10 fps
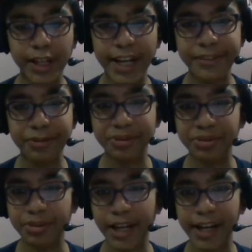
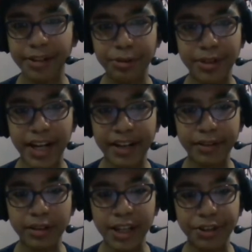a2
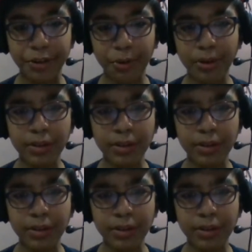diagonal later on.